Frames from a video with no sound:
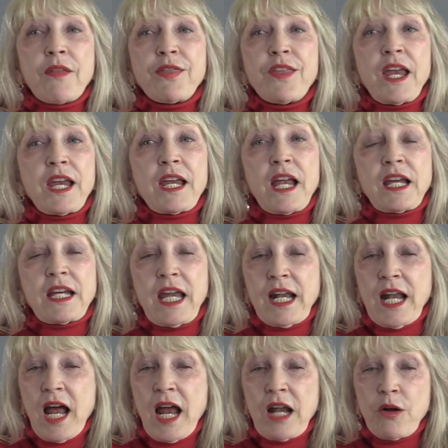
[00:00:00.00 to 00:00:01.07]
think, again,
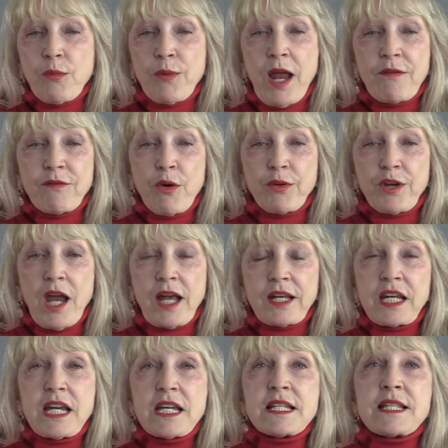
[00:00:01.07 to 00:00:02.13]
I don't have all the
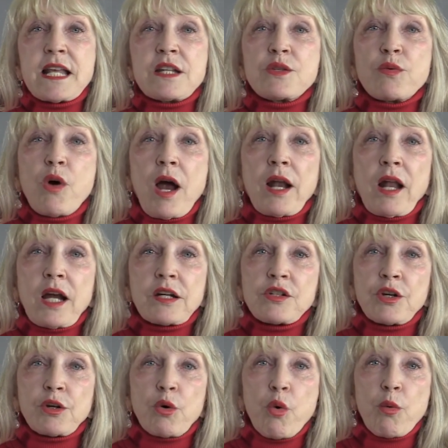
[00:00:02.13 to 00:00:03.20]
ideas. That's why I like to
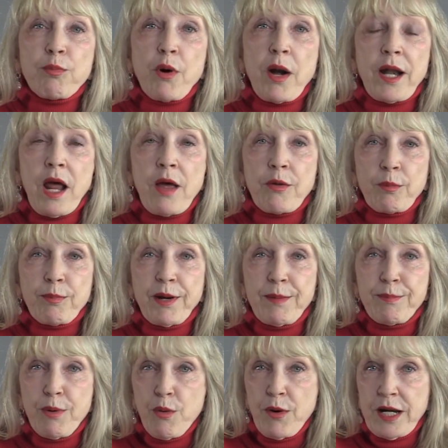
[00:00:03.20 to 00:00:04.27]
incorporate other
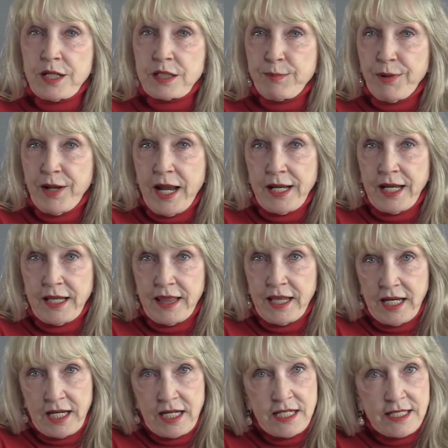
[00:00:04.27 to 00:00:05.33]
people into planning
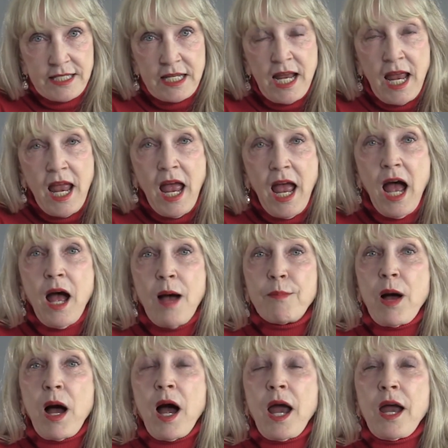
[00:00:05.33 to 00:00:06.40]
things.
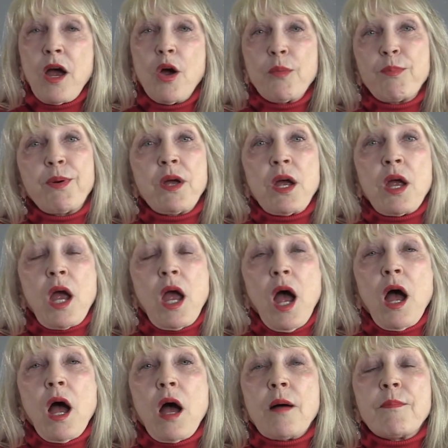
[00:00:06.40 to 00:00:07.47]
I hope
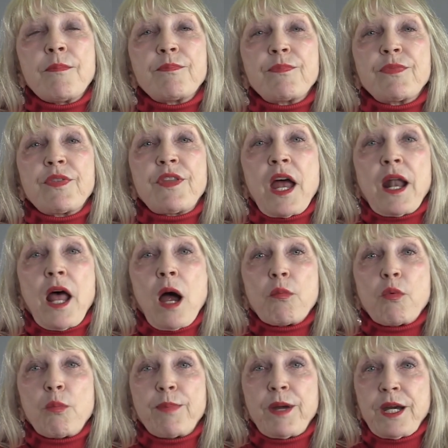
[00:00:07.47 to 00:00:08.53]
that I
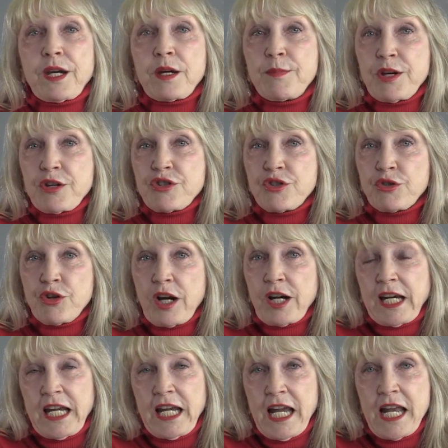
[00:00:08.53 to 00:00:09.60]
will be commissioner
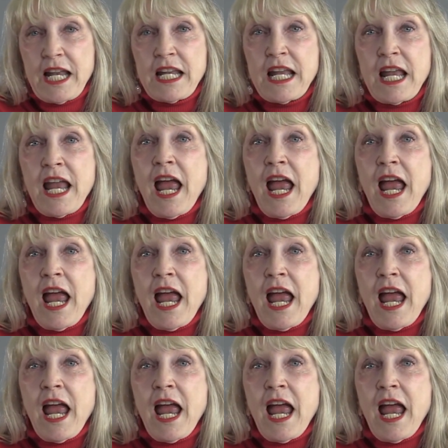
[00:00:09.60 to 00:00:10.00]
again.